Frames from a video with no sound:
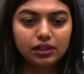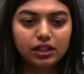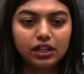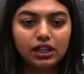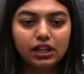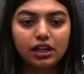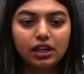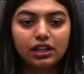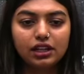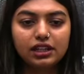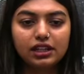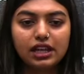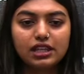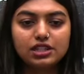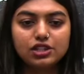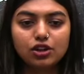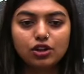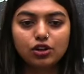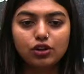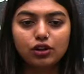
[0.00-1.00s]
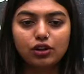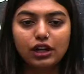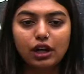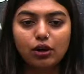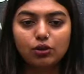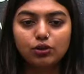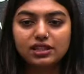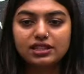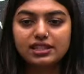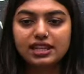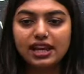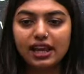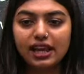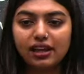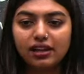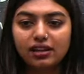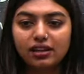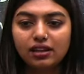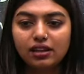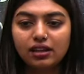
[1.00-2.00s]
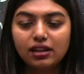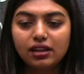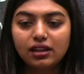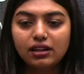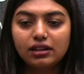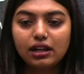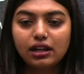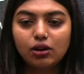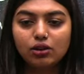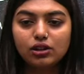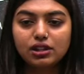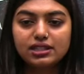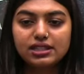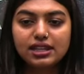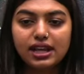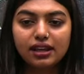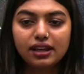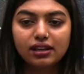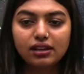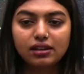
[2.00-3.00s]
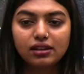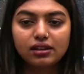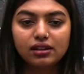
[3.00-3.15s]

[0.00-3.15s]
Clear? Yes or no? Doubt is there? Doubt is there?